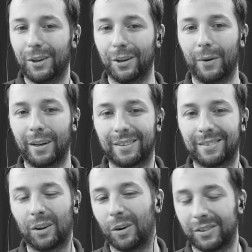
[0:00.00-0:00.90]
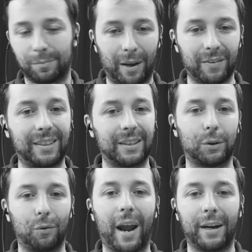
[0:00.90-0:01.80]
you know, in a sort of bit of a
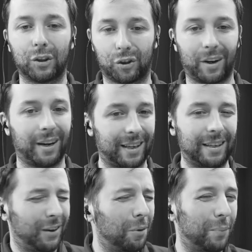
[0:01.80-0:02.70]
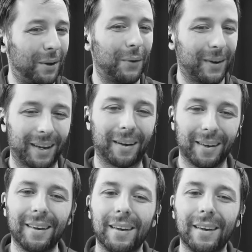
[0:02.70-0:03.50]
disarray, just trying to keep your company working.